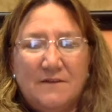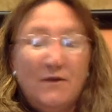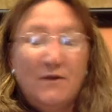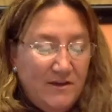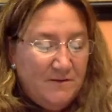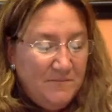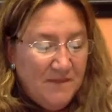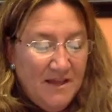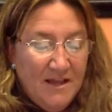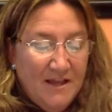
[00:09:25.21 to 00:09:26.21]
Okay, good.
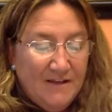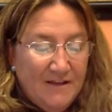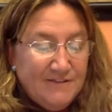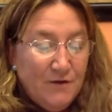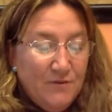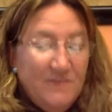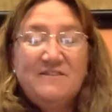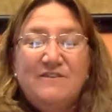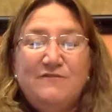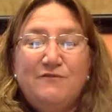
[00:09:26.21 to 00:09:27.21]
So this
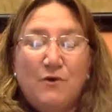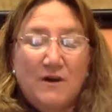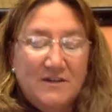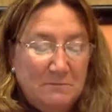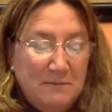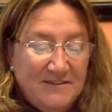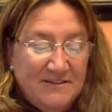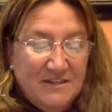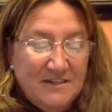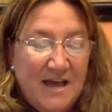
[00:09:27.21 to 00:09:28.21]
is for
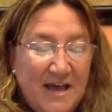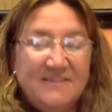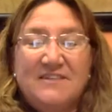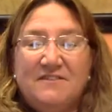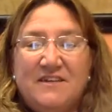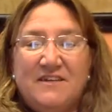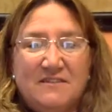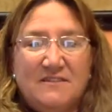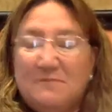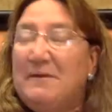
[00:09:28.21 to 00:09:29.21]
domestic activities,
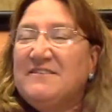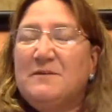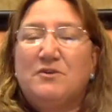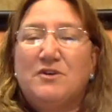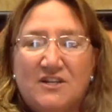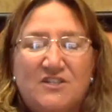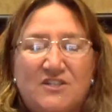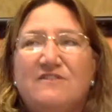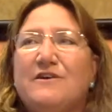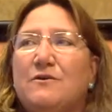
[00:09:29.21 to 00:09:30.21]
domestic production.
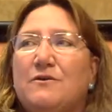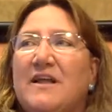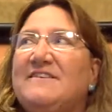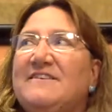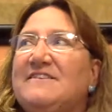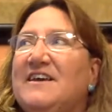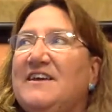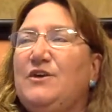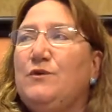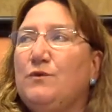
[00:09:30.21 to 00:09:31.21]
So let's say
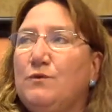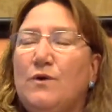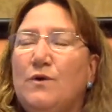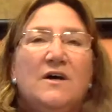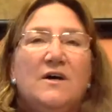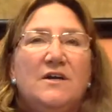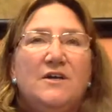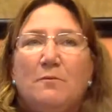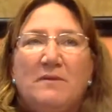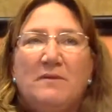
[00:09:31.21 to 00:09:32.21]

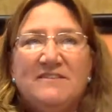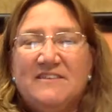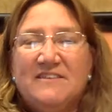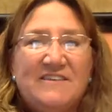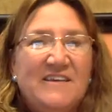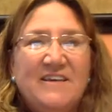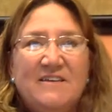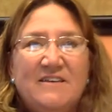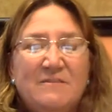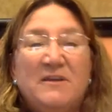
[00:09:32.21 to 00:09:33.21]
your business
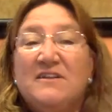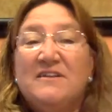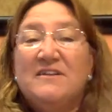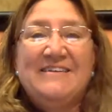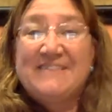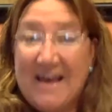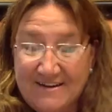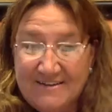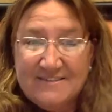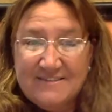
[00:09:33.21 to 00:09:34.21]
is building
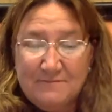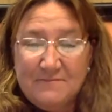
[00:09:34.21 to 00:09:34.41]
decks.